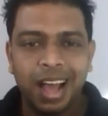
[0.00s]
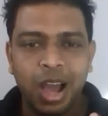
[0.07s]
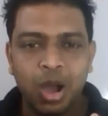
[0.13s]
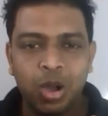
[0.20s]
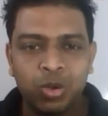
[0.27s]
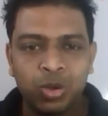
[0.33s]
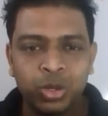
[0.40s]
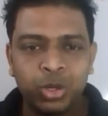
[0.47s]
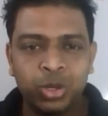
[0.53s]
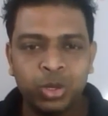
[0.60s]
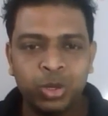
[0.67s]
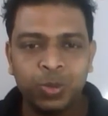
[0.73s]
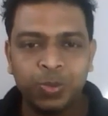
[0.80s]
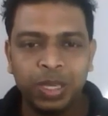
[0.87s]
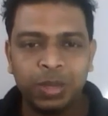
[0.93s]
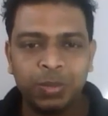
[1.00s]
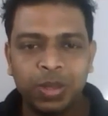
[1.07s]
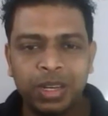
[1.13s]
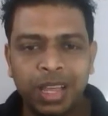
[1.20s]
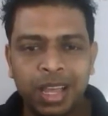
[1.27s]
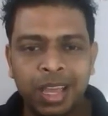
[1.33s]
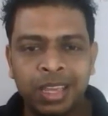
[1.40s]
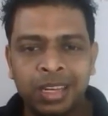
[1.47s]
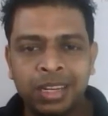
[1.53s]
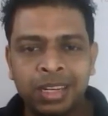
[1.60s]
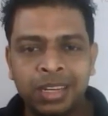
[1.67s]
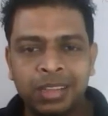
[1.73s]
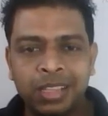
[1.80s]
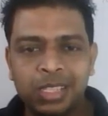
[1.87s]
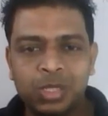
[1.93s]
How do you know people are
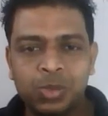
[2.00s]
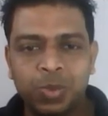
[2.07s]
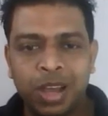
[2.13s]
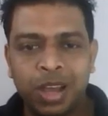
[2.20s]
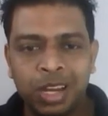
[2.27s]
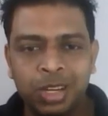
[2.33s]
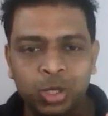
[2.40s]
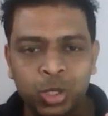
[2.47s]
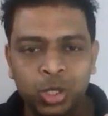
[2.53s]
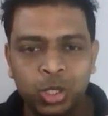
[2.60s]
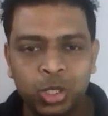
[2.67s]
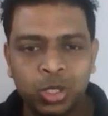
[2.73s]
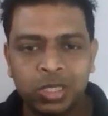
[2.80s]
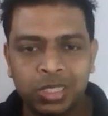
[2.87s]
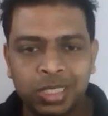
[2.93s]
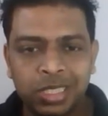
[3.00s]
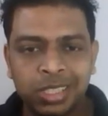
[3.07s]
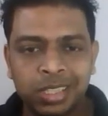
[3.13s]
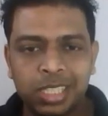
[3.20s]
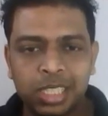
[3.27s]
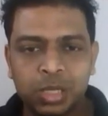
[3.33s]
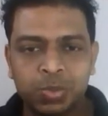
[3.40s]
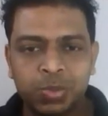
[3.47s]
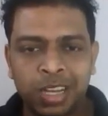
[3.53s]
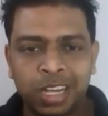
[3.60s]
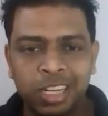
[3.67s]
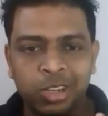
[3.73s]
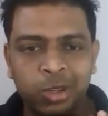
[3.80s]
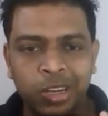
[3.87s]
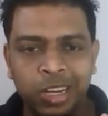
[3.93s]
in this part or not in this
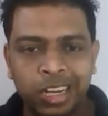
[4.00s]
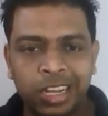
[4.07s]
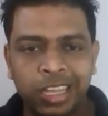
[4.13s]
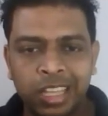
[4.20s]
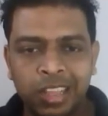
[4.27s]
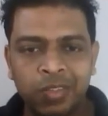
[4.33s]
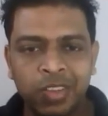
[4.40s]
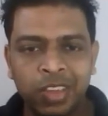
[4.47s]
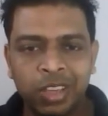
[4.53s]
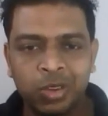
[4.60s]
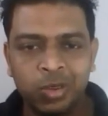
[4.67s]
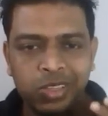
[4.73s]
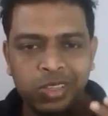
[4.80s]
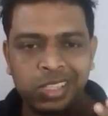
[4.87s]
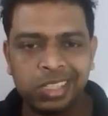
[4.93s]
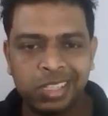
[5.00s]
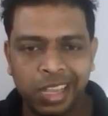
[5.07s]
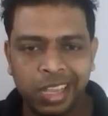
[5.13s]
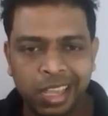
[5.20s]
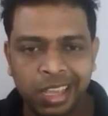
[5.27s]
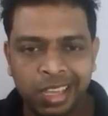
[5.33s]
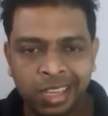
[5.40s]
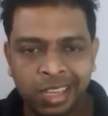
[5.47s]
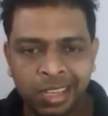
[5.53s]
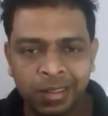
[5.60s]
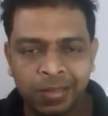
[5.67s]
part or leaving or staying